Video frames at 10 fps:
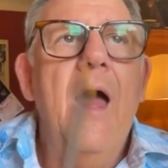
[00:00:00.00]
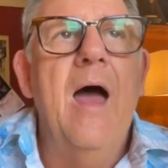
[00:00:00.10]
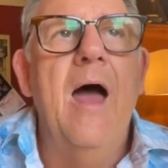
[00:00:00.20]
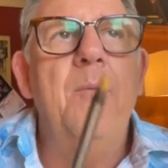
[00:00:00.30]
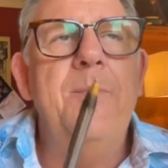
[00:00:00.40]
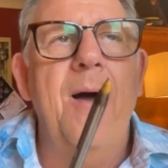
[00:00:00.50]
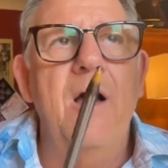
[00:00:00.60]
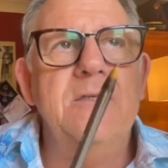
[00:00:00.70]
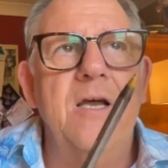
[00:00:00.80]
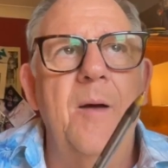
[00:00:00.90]

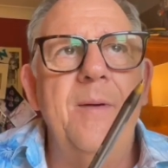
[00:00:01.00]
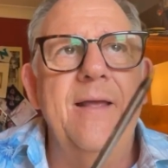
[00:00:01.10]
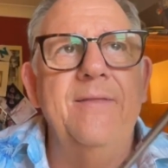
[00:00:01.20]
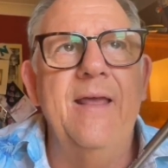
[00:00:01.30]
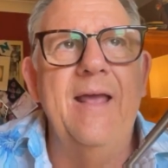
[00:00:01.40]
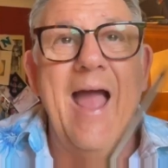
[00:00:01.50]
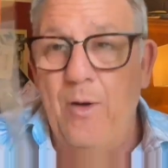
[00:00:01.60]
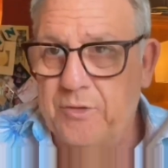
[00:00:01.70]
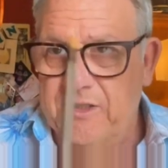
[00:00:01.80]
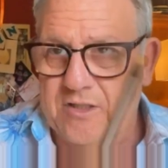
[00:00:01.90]
In the
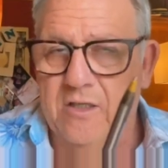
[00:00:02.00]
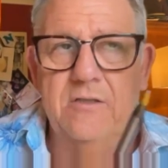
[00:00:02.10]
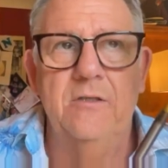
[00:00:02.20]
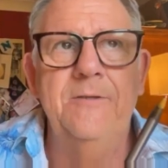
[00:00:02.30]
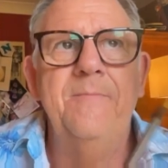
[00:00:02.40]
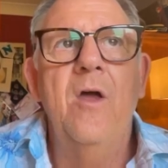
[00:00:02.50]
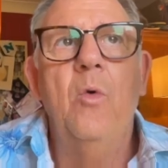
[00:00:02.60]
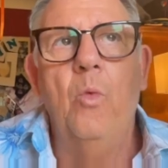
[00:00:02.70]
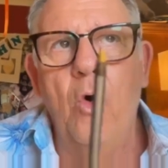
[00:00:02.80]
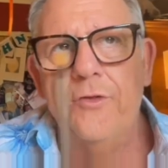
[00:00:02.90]
outer circle,
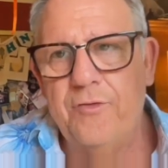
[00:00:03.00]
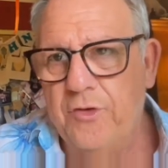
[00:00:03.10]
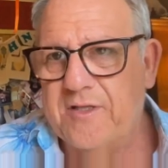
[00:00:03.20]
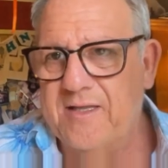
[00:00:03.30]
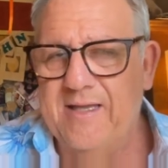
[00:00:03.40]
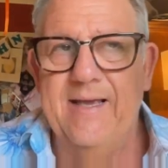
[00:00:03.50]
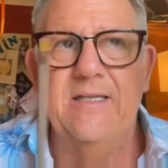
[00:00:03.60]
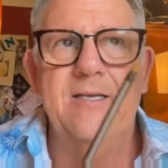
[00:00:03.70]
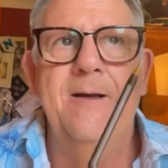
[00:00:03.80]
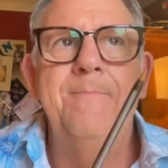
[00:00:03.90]
walked through to the
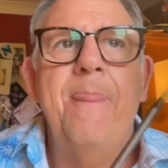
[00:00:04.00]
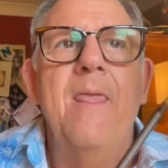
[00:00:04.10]
theatre,